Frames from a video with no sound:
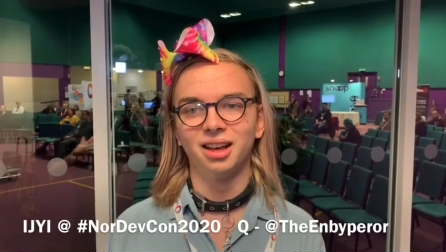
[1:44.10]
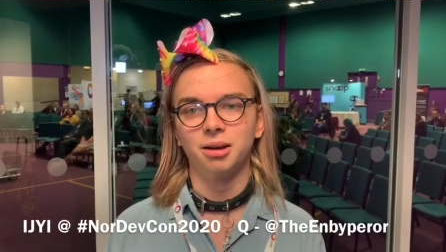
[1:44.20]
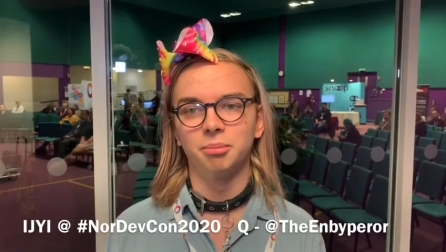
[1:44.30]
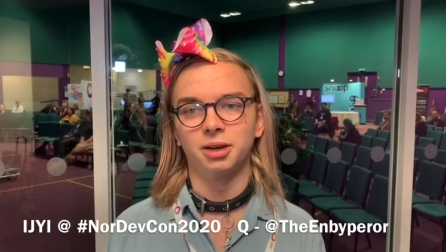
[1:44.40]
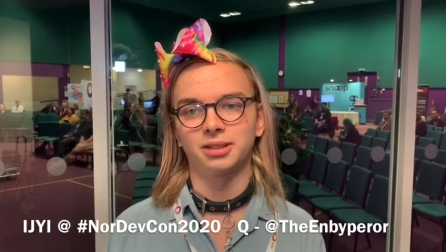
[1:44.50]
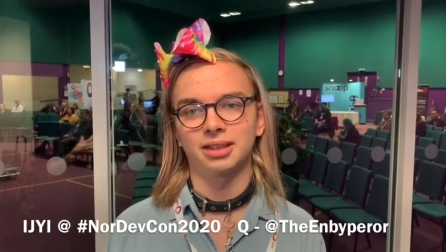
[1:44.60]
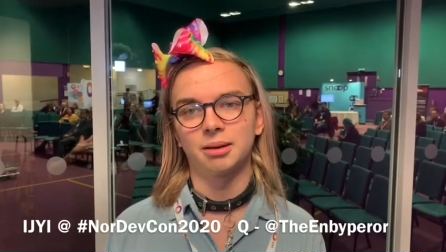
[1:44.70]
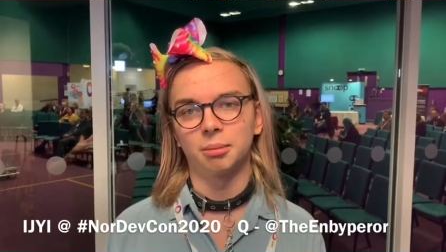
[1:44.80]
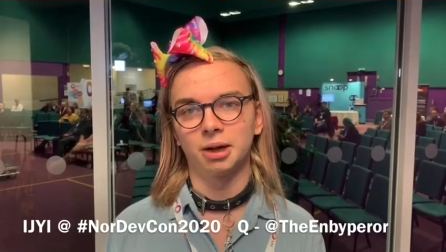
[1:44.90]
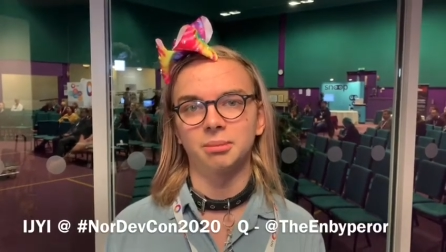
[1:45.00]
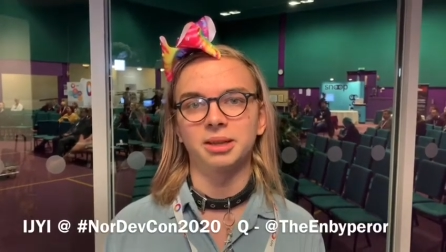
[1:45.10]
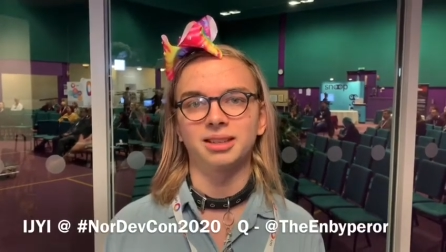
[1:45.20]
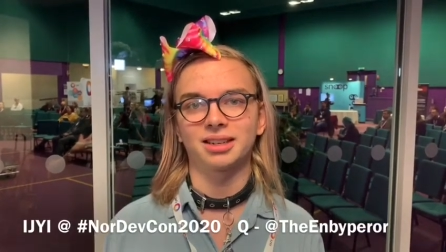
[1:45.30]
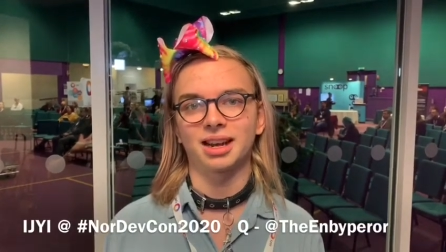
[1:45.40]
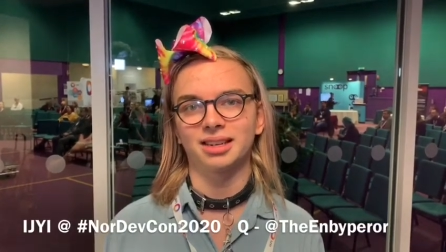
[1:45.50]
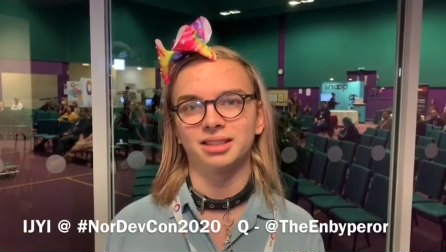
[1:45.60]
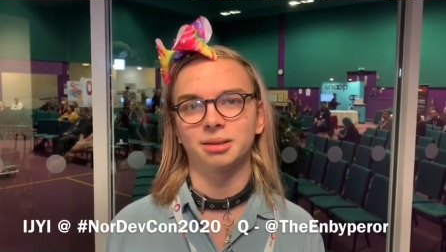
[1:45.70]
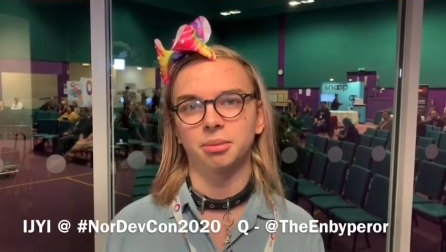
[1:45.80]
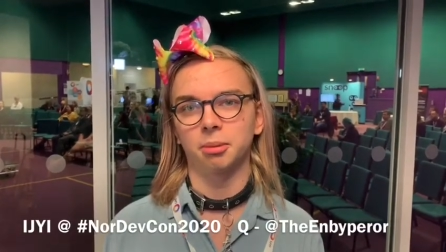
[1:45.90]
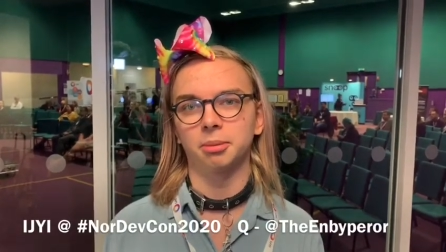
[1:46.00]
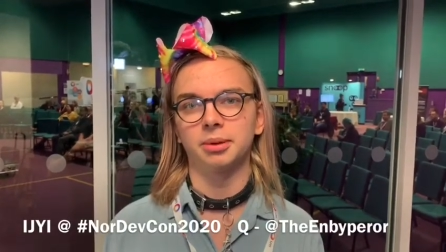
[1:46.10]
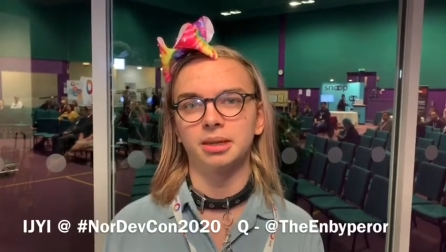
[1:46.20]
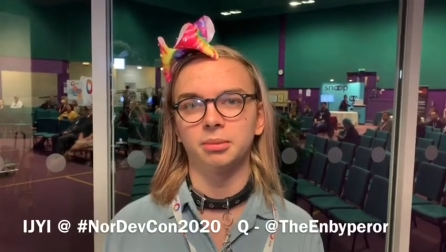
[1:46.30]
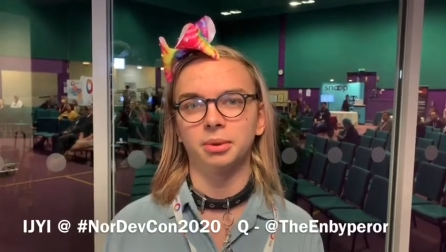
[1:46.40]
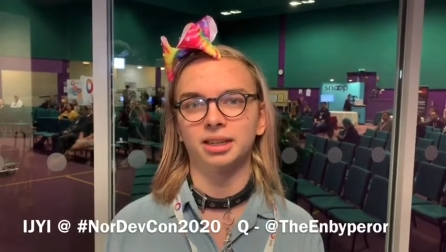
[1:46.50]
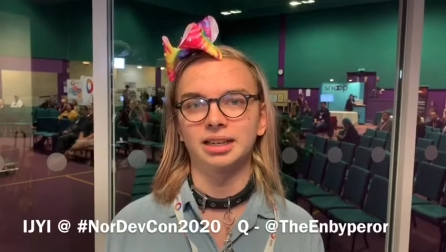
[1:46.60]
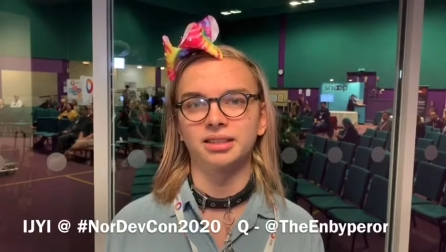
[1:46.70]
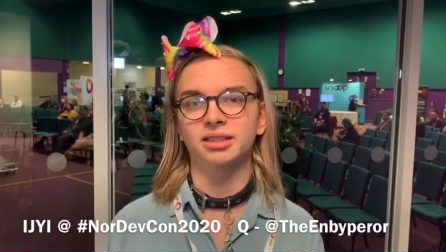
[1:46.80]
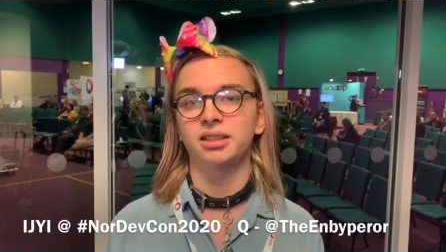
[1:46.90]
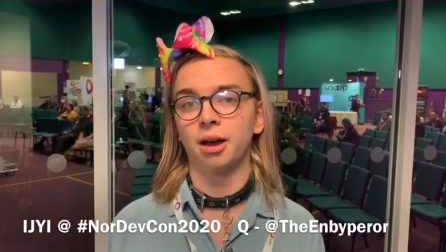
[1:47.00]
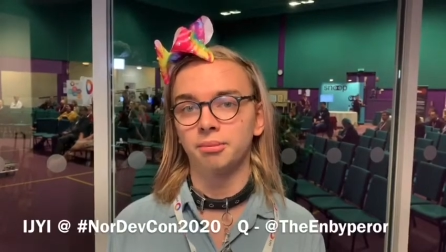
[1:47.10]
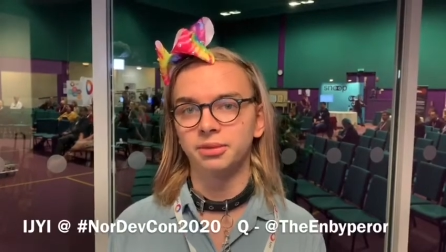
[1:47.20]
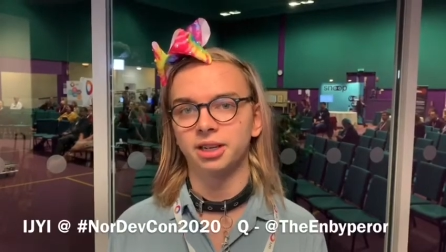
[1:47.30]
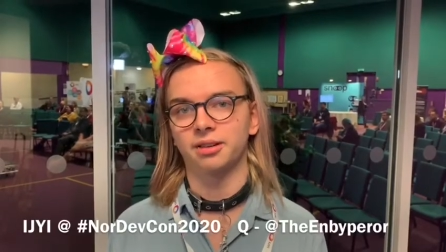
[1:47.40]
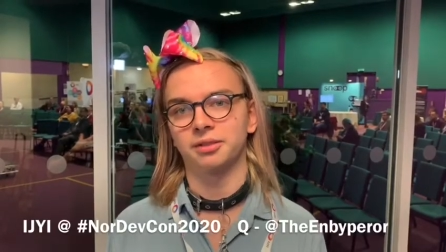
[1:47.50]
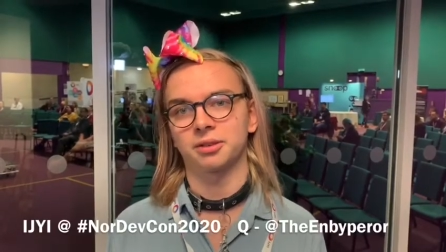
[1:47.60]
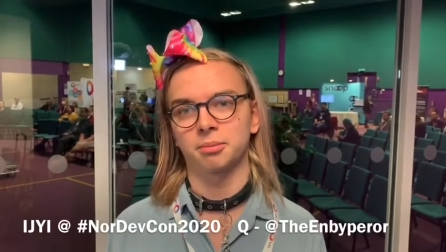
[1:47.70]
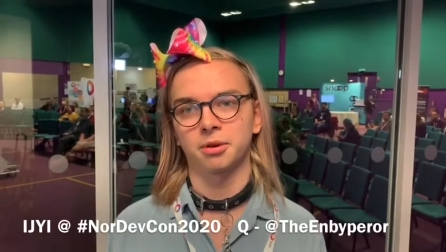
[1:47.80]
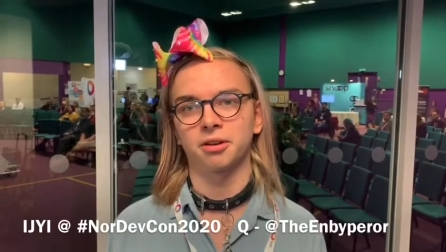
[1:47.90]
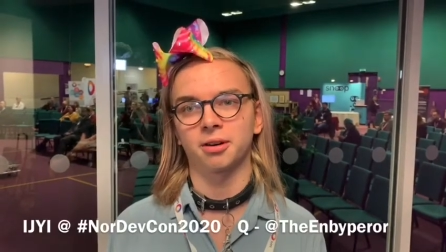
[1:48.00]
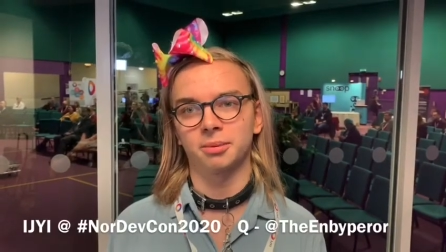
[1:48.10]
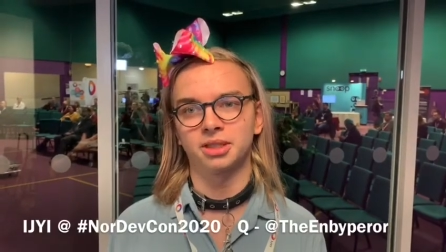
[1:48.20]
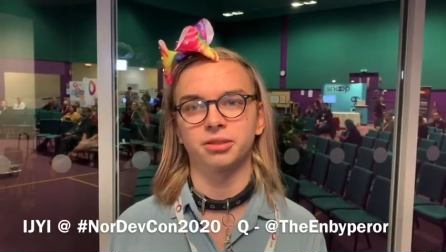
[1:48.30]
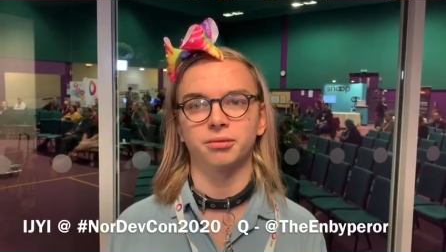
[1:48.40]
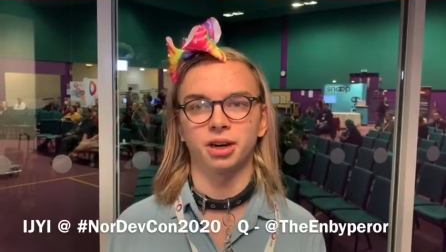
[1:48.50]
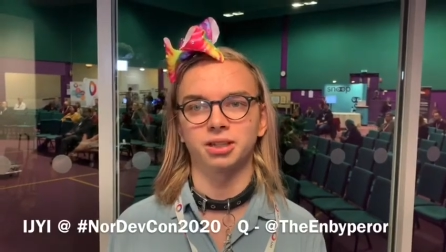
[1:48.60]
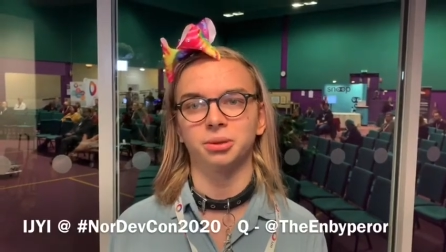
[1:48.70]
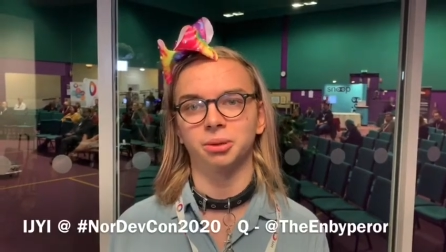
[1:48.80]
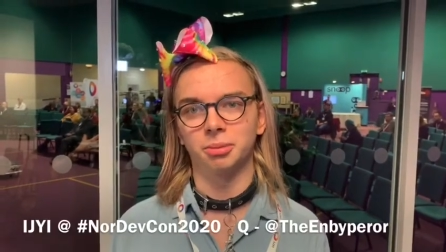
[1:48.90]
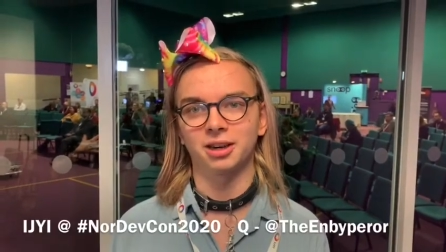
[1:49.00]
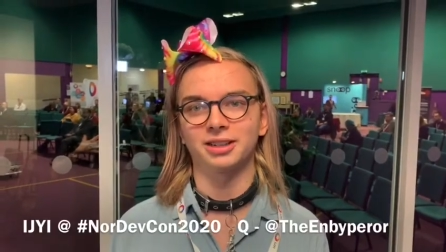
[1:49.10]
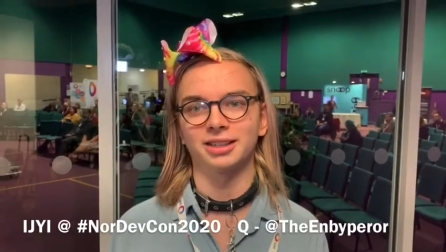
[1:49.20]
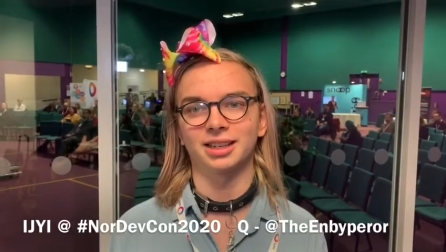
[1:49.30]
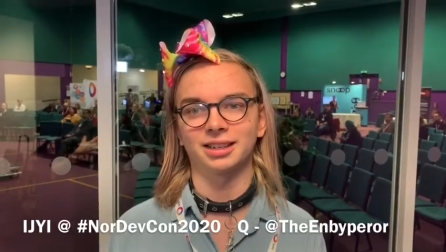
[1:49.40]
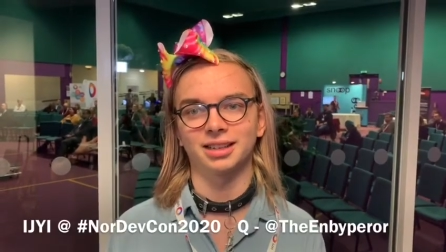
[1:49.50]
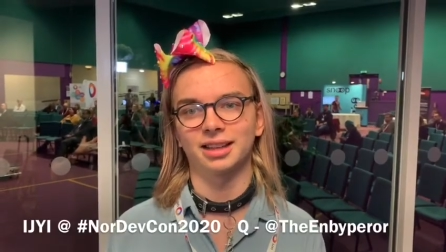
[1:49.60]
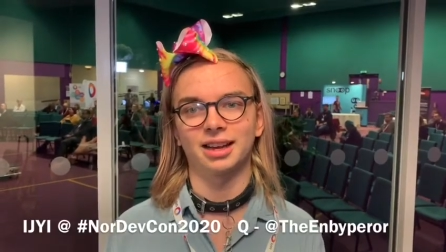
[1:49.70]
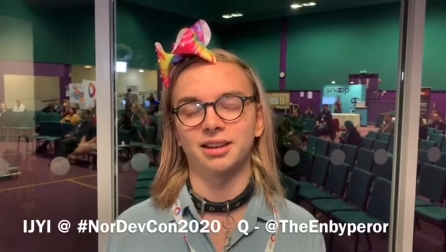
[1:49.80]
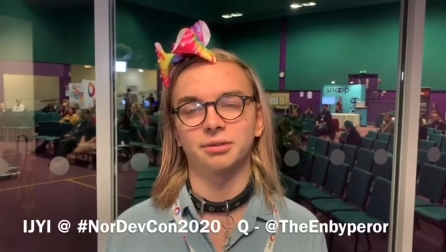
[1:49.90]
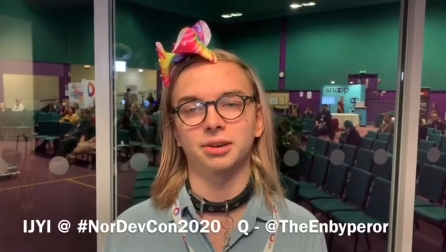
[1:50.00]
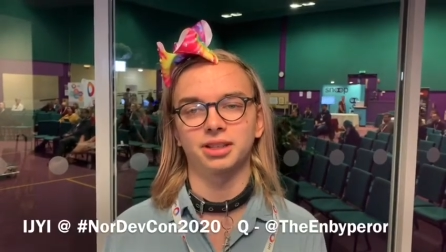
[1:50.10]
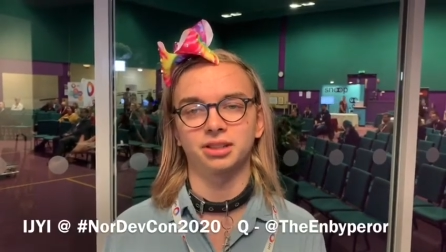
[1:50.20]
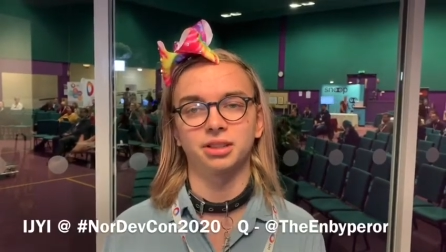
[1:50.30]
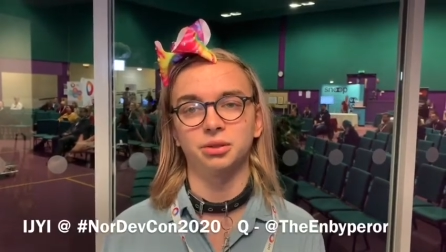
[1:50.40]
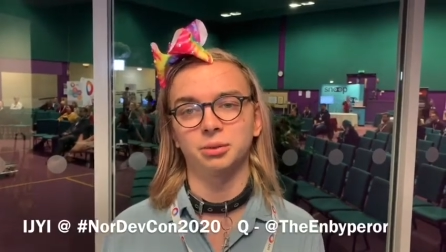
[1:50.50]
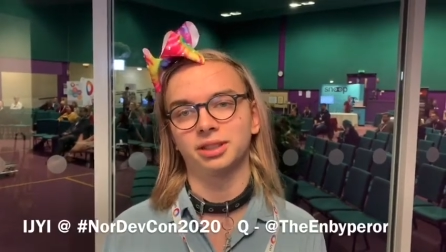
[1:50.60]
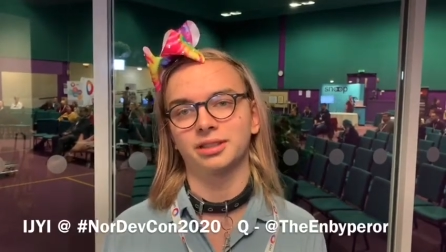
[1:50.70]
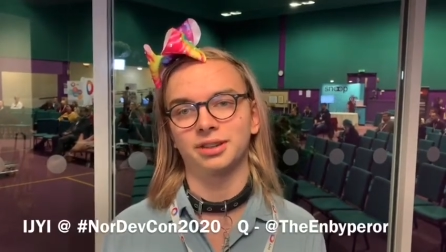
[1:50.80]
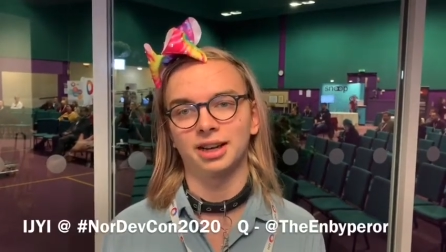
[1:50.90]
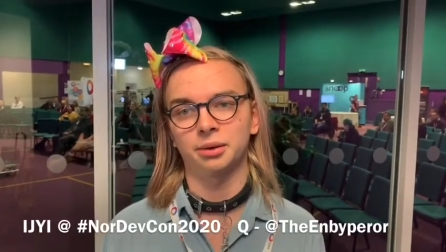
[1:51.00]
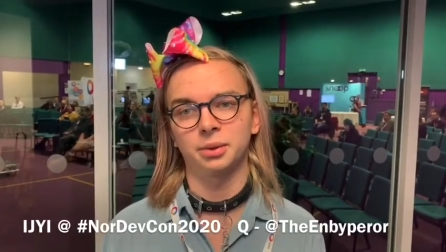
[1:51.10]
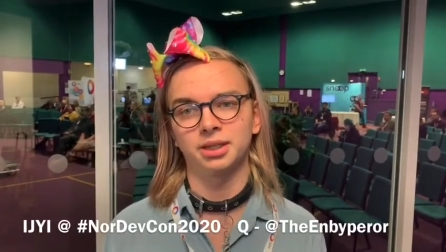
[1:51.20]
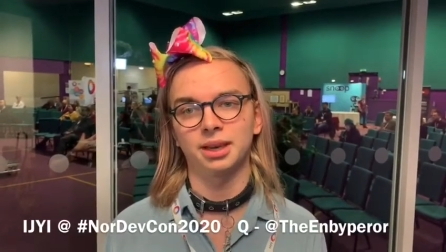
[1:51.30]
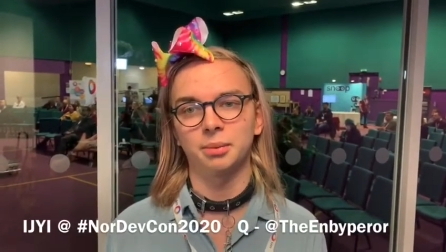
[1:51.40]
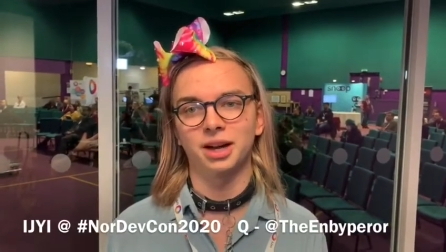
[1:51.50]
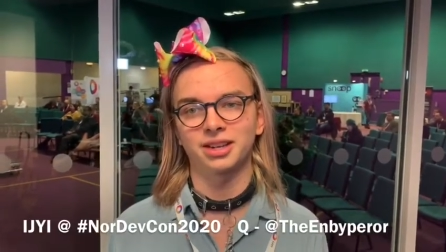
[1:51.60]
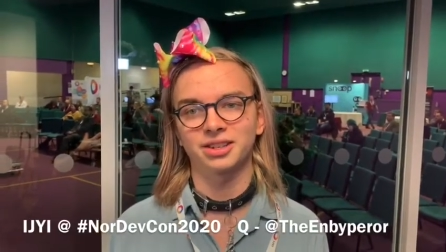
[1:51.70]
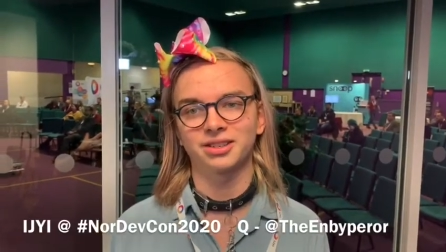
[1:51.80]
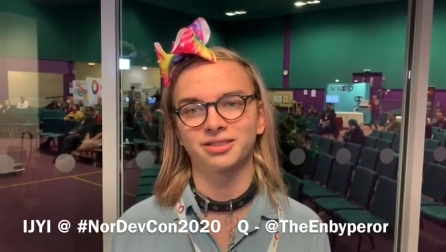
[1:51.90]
But it will be the case that probably we'll need some JavaScript programmers to write all the bindings, and then everyone else can use whatever language they wish.